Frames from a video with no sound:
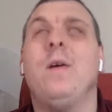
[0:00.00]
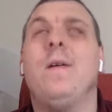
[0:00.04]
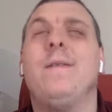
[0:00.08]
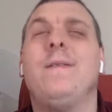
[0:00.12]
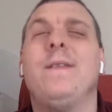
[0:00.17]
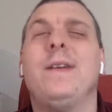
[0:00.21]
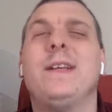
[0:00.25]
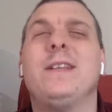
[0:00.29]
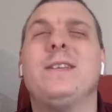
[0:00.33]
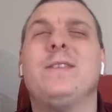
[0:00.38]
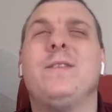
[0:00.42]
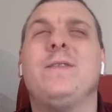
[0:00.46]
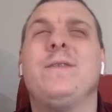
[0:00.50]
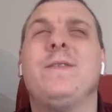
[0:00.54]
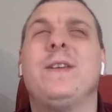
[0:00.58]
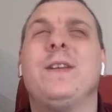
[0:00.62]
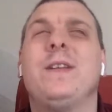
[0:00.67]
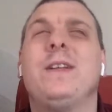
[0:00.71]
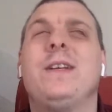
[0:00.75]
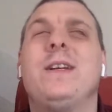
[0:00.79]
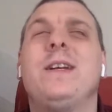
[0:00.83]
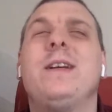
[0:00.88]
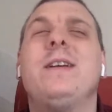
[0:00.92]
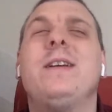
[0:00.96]
of things off your
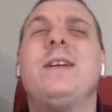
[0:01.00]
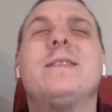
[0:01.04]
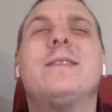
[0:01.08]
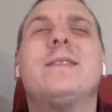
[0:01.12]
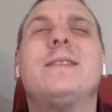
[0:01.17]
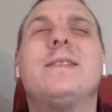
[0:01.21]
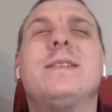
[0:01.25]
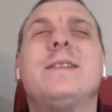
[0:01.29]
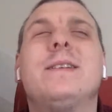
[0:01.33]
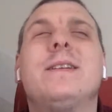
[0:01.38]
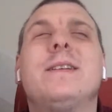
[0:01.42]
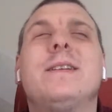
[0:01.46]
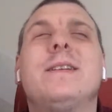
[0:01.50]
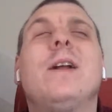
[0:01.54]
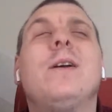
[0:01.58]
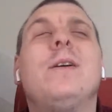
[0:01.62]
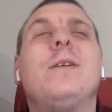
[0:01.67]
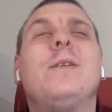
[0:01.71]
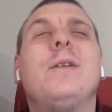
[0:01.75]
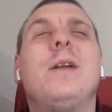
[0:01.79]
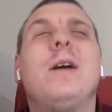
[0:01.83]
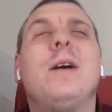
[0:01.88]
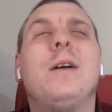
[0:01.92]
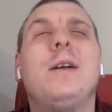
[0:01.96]
chest,
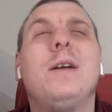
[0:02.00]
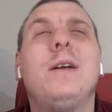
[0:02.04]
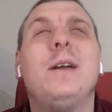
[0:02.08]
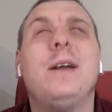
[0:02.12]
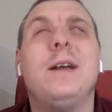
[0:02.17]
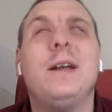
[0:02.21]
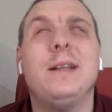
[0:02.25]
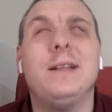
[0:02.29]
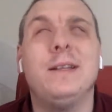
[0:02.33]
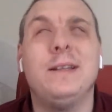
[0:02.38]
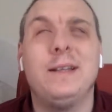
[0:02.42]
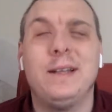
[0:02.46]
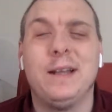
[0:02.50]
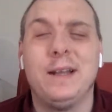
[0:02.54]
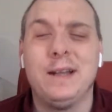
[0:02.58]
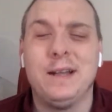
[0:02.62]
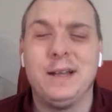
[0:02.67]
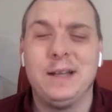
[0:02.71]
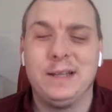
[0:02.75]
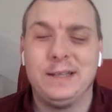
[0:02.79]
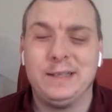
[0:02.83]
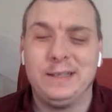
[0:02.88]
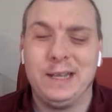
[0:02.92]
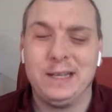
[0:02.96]
and
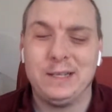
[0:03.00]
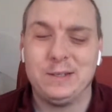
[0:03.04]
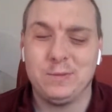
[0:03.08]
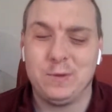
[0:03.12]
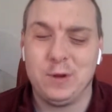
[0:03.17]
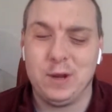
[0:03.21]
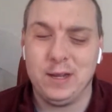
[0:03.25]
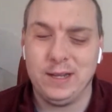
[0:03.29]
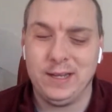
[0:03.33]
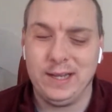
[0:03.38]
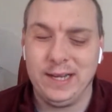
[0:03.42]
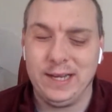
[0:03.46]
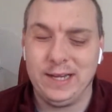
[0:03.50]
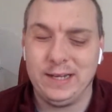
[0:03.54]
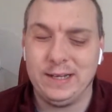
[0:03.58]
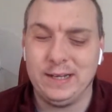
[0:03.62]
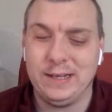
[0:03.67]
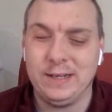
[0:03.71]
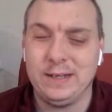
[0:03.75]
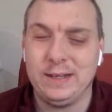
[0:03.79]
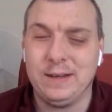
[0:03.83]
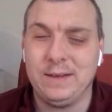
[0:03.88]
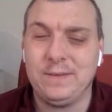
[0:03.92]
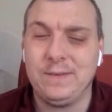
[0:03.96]
that's what I
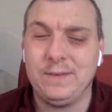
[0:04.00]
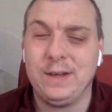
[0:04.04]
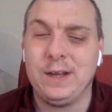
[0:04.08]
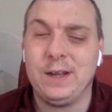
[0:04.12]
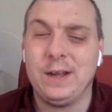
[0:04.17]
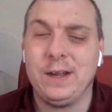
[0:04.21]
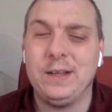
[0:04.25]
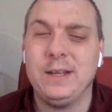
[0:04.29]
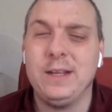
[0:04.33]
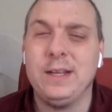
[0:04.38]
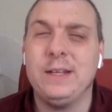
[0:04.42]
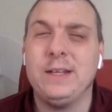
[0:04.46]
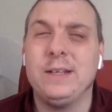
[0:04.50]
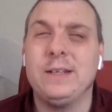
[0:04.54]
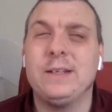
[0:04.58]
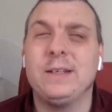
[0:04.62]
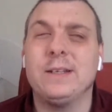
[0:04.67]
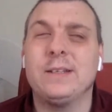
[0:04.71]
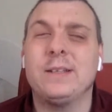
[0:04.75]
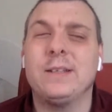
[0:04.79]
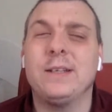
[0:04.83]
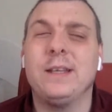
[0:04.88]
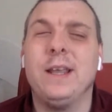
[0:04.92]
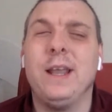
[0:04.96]
needed. I think I needed
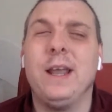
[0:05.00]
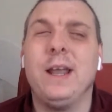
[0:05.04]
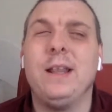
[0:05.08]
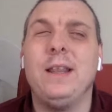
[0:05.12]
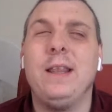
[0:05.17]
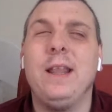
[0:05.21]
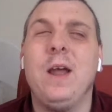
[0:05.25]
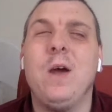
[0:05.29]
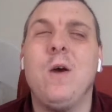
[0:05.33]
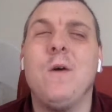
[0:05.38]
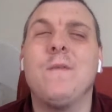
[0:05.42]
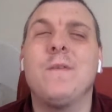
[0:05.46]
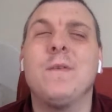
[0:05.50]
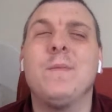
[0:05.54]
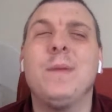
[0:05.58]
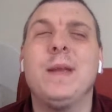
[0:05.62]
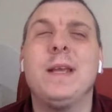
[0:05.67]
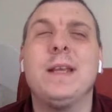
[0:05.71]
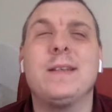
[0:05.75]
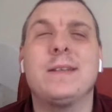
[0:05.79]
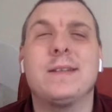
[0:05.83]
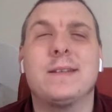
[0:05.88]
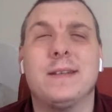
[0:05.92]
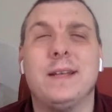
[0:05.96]
just to let off a
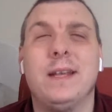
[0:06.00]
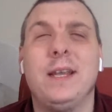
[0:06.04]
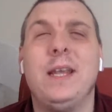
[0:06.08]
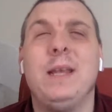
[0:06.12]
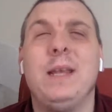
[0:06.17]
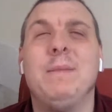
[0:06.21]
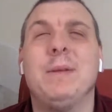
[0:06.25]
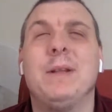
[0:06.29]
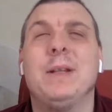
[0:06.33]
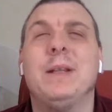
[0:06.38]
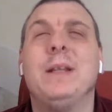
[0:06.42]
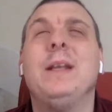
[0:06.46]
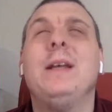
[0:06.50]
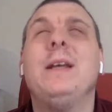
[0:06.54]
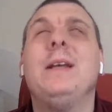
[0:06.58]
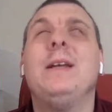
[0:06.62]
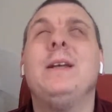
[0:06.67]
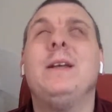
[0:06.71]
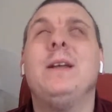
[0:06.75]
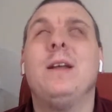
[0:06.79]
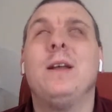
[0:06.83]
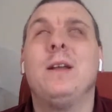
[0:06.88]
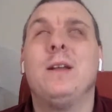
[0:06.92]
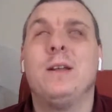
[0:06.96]
bit of steam and
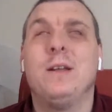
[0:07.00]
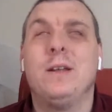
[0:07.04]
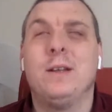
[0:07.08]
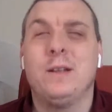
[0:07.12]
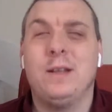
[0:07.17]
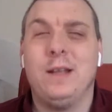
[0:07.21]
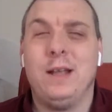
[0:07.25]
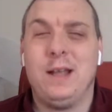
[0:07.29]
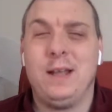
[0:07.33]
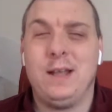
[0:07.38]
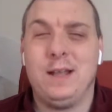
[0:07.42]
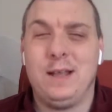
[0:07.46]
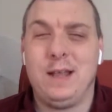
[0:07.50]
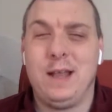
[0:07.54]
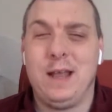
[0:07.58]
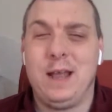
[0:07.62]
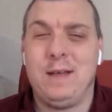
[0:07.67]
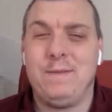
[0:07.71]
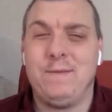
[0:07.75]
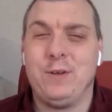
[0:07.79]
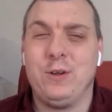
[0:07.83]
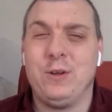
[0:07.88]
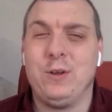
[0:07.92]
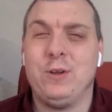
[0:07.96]

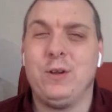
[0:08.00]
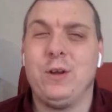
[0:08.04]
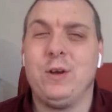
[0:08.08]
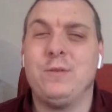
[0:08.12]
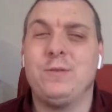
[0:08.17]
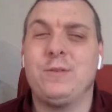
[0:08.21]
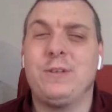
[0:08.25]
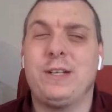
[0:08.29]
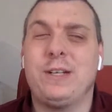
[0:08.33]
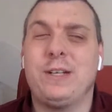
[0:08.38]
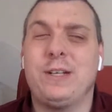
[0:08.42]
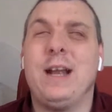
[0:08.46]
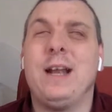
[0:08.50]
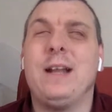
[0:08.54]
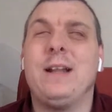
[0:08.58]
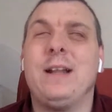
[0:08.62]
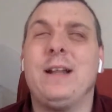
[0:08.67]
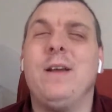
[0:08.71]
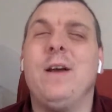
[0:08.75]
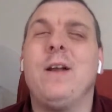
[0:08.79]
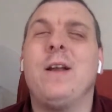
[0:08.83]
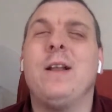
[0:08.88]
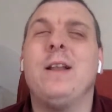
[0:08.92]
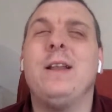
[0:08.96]
have a good old chat.
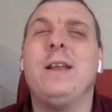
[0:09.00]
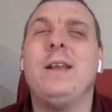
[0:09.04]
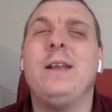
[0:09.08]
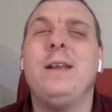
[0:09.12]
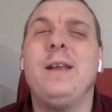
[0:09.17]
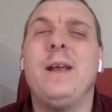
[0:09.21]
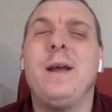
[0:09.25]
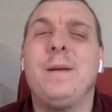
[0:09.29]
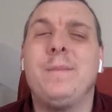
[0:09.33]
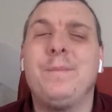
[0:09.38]
Luckily,